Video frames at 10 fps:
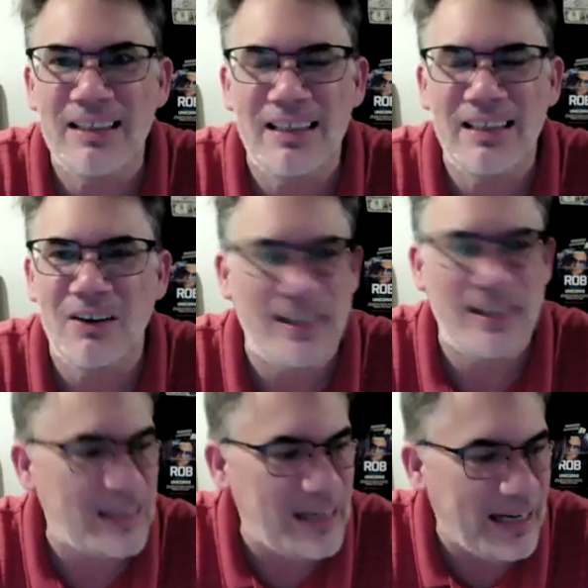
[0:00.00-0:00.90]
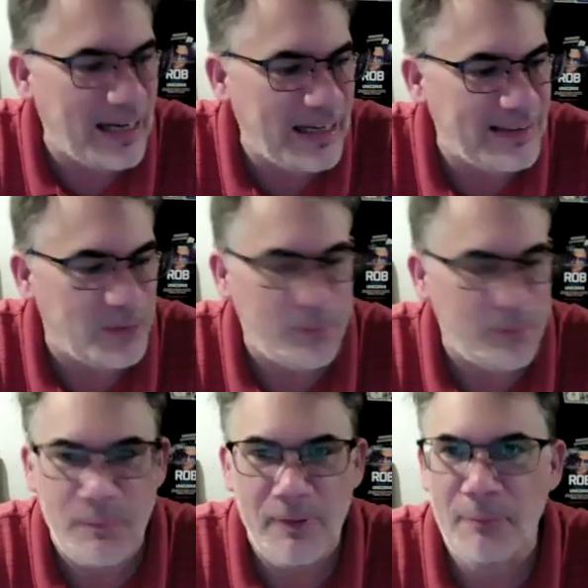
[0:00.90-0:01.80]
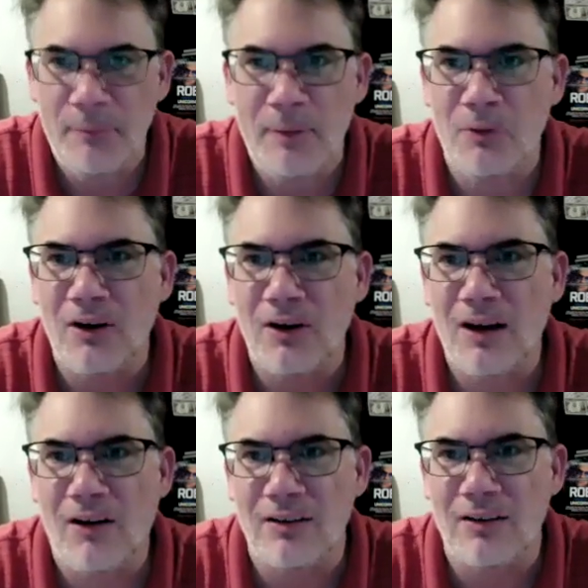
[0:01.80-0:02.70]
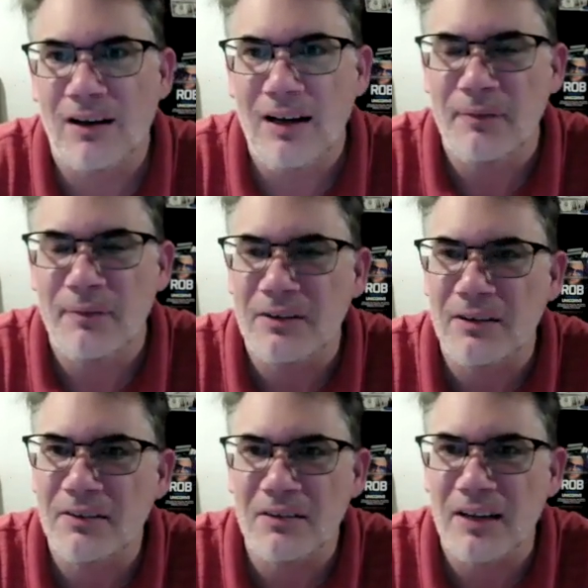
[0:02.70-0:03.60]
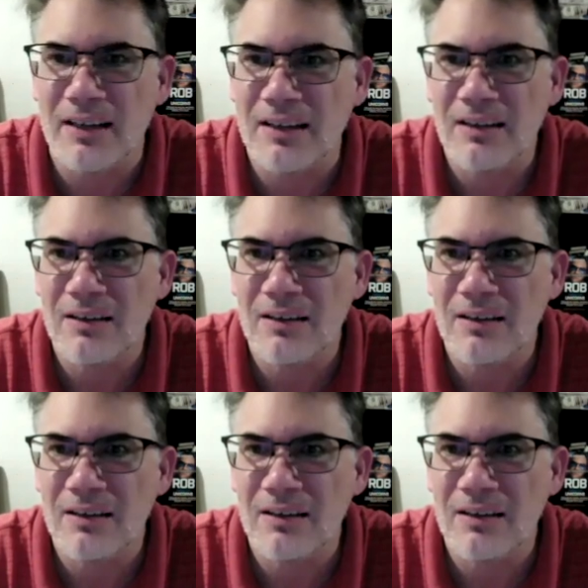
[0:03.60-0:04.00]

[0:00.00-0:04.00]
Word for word: you know, I, I, tell people all the time, they're, they're like,